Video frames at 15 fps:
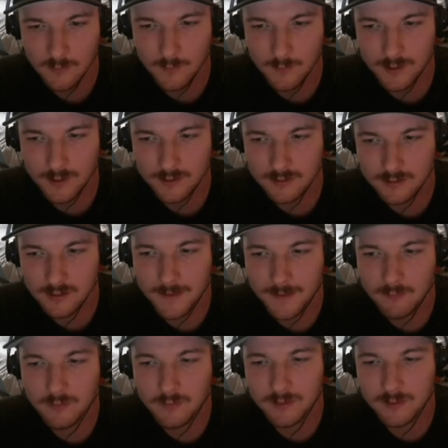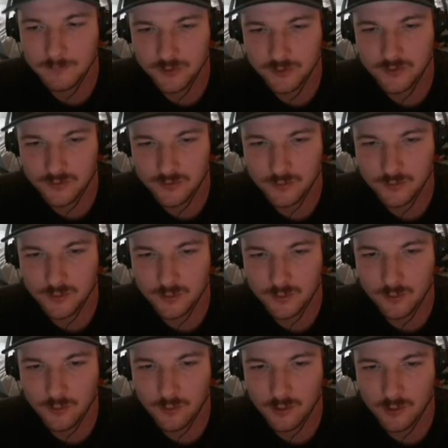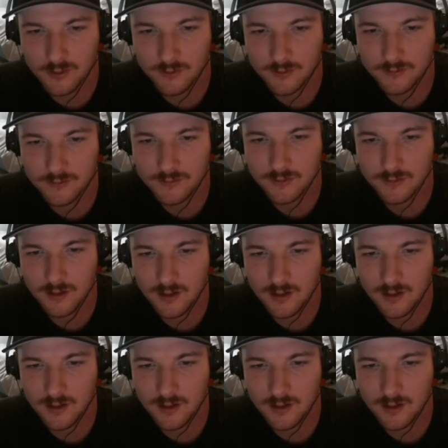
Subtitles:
But that really pushes you into a corner because